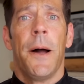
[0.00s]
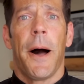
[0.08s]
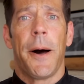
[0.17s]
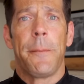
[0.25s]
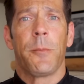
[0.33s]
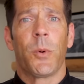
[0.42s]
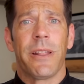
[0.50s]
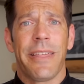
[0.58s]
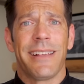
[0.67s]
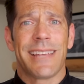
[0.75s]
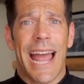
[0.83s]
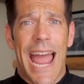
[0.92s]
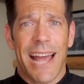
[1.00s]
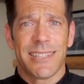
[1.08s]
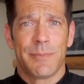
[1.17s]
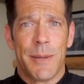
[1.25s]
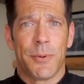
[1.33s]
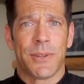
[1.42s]
one of the things I
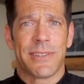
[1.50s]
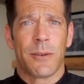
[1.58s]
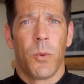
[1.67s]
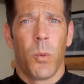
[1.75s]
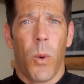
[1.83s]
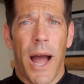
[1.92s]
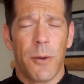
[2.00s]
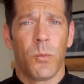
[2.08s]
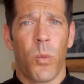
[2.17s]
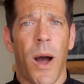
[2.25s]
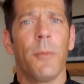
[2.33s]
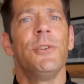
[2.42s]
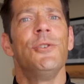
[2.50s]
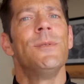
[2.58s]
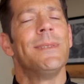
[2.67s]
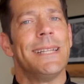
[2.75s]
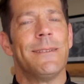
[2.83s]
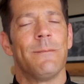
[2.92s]
ask people is like, well, why would
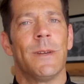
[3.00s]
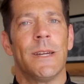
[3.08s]
you,